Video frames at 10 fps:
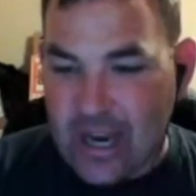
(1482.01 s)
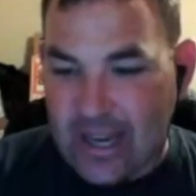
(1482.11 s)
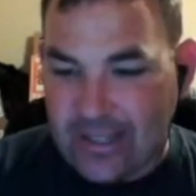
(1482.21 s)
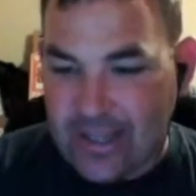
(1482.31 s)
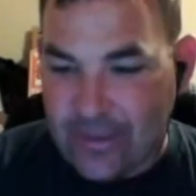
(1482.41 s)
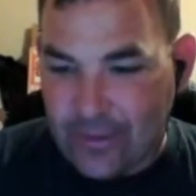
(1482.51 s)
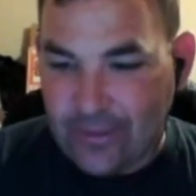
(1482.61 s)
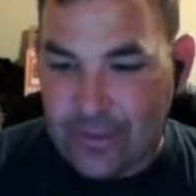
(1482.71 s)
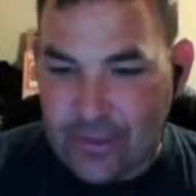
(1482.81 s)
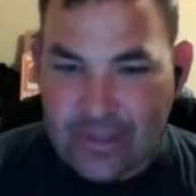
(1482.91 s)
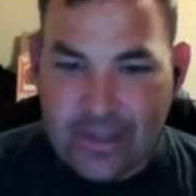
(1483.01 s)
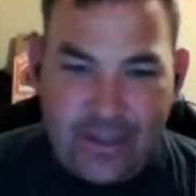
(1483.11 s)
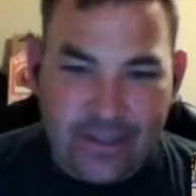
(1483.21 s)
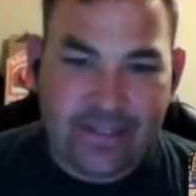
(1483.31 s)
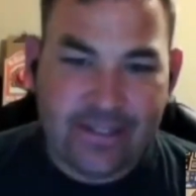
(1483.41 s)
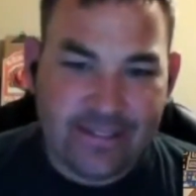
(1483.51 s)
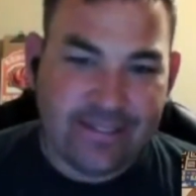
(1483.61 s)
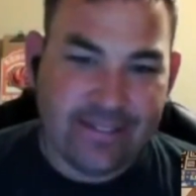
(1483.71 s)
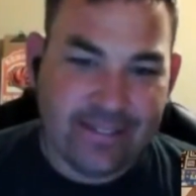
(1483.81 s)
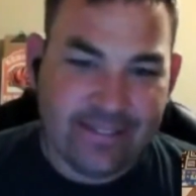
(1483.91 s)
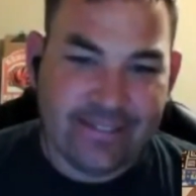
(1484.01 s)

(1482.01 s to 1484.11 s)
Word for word: Hall of Fame jacket he ever throws on.